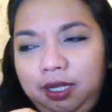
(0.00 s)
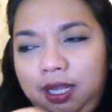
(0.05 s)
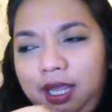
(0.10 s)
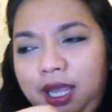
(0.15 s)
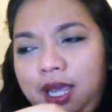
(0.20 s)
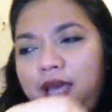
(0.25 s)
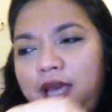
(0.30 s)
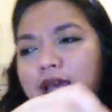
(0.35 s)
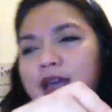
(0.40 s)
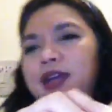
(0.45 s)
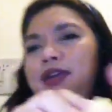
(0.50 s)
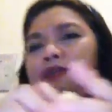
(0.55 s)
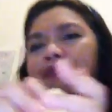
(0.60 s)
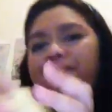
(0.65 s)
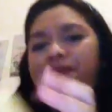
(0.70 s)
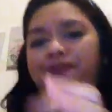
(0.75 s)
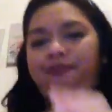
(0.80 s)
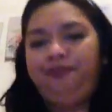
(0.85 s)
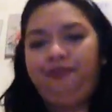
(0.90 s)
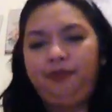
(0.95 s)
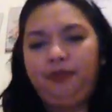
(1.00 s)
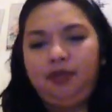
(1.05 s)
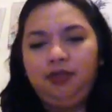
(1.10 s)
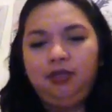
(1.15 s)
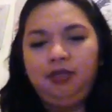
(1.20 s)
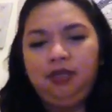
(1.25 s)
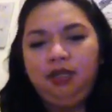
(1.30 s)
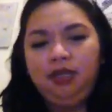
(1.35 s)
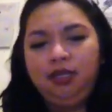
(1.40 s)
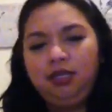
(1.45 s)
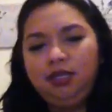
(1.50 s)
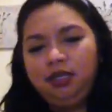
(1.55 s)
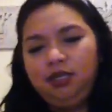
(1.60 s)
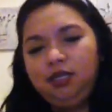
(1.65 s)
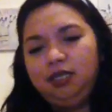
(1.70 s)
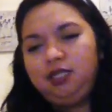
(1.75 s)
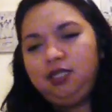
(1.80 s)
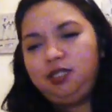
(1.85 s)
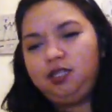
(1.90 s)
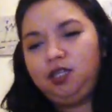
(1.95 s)
Yeah.
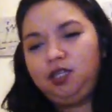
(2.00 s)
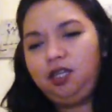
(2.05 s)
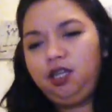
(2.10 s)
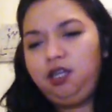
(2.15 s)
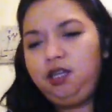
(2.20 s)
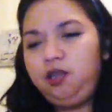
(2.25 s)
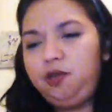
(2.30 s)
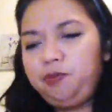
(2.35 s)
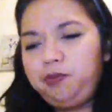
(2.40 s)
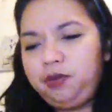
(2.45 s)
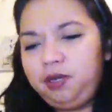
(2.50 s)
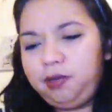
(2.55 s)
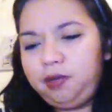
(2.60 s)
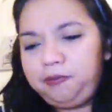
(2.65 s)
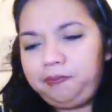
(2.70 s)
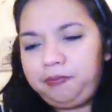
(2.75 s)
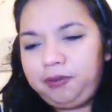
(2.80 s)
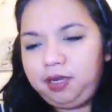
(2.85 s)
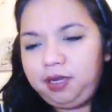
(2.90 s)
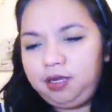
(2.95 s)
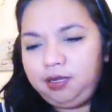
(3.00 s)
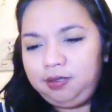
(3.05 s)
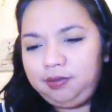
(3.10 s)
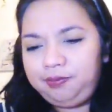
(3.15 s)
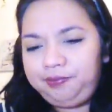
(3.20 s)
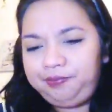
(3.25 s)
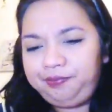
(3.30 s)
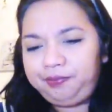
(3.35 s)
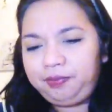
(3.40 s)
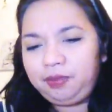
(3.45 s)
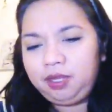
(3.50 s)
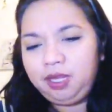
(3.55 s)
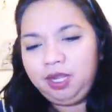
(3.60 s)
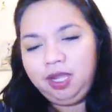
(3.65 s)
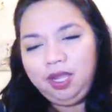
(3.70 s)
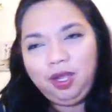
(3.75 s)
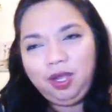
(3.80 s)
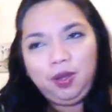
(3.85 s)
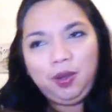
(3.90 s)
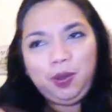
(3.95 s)
So, yun yung mga pang...
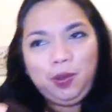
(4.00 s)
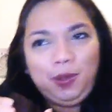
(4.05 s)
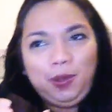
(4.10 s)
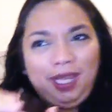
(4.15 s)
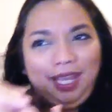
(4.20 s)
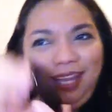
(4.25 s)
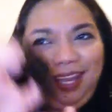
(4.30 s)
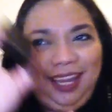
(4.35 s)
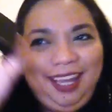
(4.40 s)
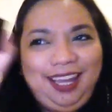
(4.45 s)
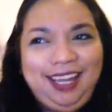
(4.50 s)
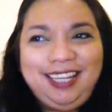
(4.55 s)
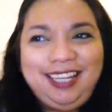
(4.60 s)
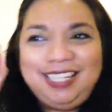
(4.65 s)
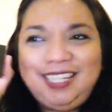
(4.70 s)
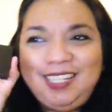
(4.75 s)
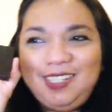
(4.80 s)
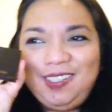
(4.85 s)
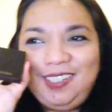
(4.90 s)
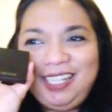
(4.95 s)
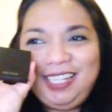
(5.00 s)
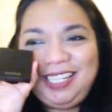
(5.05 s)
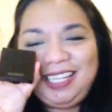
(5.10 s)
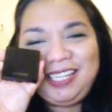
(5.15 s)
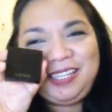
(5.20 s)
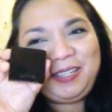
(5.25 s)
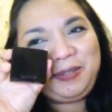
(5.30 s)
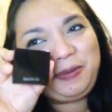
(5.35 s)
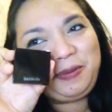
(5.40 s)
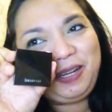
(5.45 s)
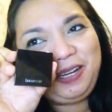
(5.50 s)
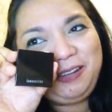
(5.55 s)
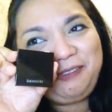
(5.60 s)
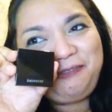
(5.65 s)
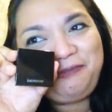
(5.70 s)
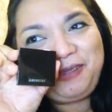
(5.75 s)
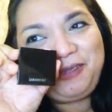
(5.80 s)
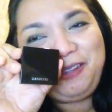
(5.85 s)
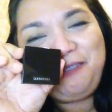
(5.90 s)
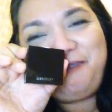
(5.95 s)
Okay, so this is one
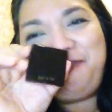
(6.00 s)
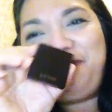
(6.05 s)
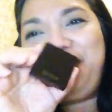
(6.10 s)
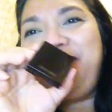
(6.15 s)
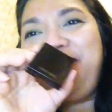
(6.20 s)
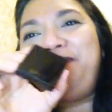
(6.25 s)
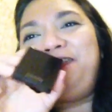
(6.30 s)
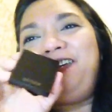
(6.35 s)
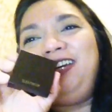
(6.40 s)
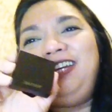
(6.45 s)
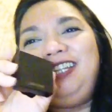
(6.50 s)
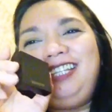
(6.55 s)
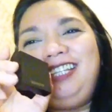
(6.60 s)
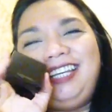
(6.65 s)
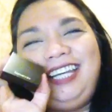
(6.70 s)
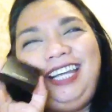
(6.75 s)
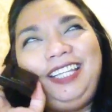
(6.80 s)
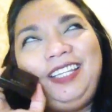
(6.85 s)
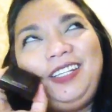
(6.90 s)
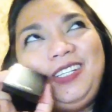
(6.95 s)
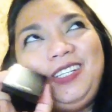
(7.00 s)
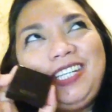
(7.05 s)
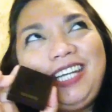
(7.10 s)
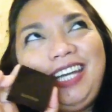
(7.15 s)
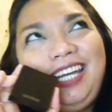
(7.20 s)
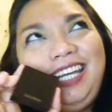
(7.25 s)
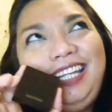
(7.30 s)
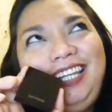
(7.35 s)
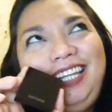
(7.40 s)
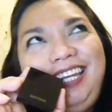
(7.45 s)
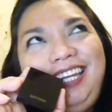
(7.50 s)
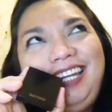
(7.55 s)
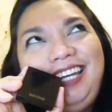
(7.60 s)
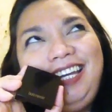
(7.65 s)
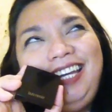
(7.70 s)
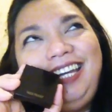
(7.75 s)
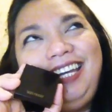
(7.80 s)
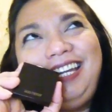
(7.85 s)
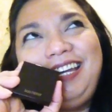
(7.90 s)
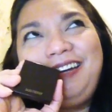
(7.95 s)
of my favorite. Nakita ko siya kanina
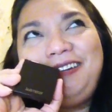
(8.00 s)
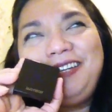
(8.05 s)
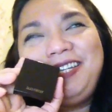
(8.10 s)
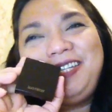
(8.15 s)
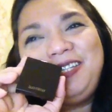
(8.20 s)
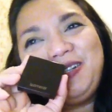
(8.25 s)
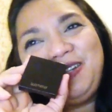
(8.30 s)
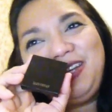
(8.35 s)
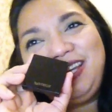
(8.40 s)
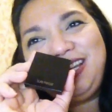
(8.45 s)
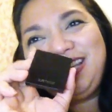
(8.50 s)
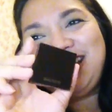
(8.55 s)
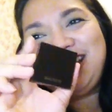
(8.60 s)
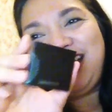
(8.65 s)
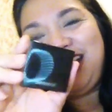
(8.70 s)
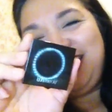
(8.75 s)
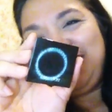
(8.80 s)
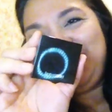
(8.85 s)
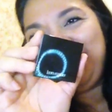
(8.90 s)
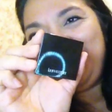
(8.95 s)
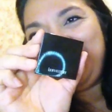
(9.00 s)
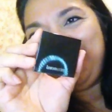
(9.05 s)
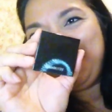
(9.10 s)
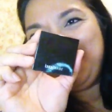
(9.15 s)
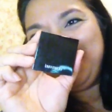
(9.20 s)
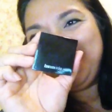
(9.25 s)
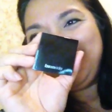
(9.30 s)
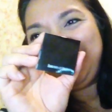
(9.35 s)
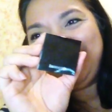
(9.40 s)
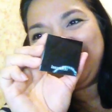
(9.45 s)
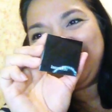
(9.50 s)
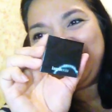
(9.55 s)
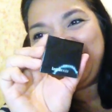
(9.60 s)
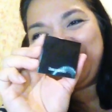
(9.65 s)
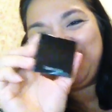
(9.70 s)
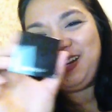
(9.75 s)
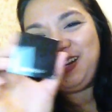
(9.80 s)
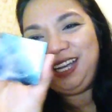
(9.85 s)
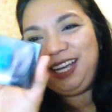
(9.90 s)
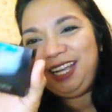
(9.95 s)
and I was so excited to use this
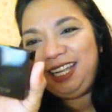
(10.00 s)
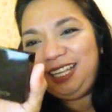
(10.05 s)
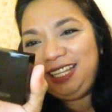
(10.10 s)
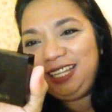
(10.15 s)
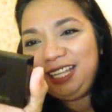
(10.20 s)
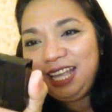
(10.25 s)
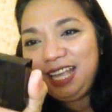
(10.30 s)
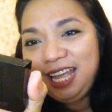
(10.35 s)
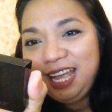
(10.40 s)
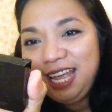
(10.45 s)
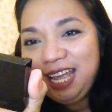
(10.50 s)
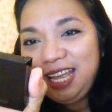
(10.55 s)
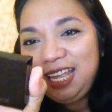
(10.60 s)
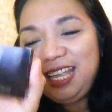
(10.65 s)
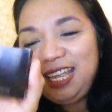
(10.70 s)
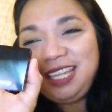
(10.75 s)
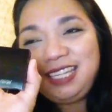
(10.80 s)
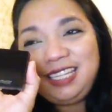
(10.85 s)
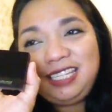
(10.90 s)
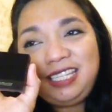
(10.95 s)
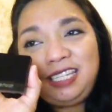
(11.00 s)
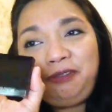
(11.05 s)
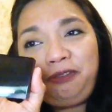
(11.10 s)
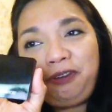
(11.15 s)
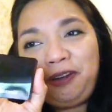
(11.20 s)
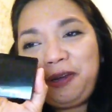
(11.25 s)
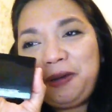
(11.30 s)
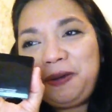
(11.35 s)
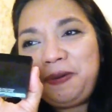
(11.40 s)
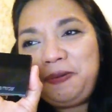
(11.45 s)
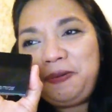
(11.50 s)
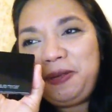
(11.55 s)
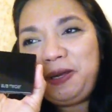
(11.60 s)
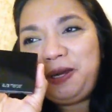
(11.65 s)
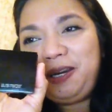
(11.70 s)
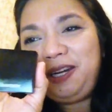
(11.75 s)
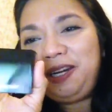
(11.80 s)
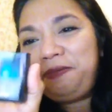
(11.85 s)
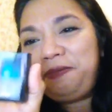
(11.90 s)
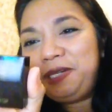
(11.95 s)
one. This is from
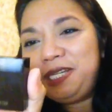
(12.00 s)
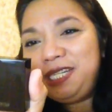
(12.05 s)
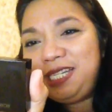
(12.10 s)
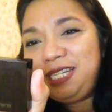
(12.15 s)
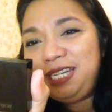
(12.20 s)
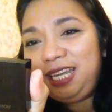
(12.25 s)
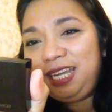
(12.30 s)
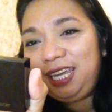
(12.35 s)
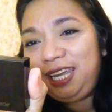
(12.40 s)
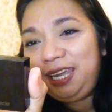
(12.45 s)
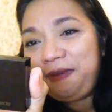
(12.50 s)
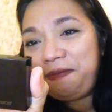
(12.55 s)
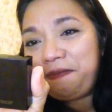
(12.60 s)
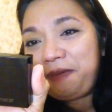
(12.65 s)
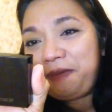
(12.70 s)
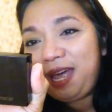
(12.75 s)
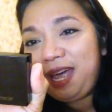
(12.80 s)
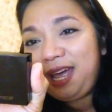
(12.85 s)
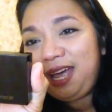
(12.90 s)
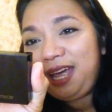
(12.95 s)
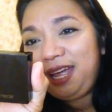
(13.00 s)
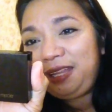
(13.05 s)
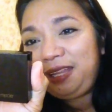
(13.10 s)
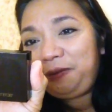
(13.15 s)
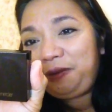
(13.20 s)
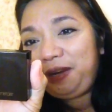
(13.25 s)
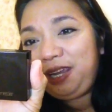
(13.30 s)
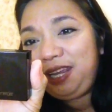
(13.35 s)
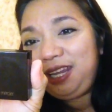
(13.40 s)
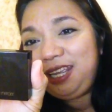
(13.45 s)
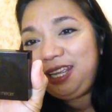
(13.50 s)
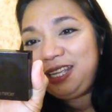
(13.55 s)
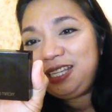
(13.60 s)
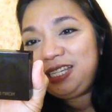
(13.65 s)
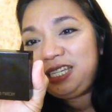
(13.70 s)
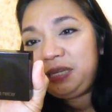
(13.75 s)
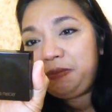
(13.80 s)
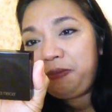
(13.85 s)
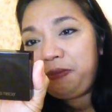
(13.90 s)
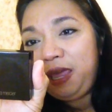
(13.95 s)
Laura Mercier Matte
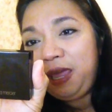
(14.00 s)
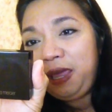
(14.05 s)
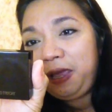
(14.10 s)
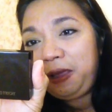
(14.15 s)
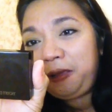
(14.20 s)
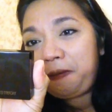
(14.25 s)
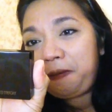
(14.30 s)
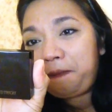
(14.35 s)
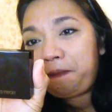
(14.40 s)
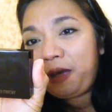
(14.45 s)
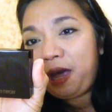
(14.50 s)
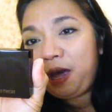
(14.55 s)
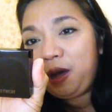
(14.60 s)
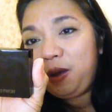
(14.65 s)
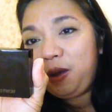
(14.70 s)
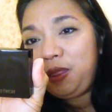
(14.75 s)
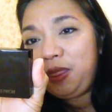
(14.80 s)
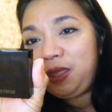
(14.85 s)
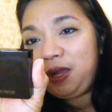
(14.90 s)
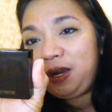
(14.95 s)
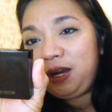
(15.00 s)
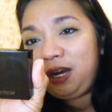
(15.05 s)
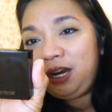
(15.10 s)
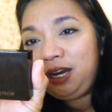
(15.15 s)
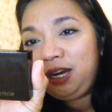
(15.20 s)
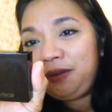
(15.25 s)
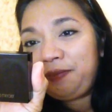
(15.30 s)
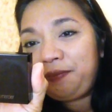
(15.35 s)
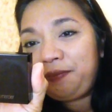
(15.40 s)
Radiance Bake Powder.